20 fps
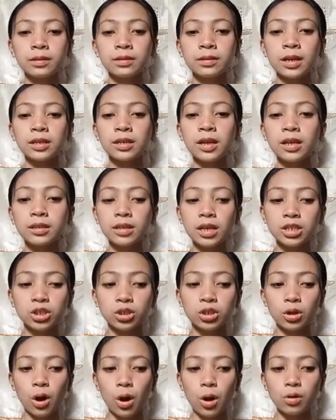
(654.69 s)
the data
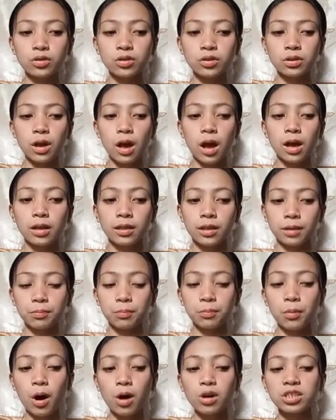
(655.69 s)
shows
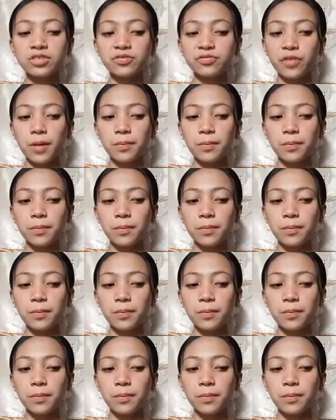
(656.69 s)
that most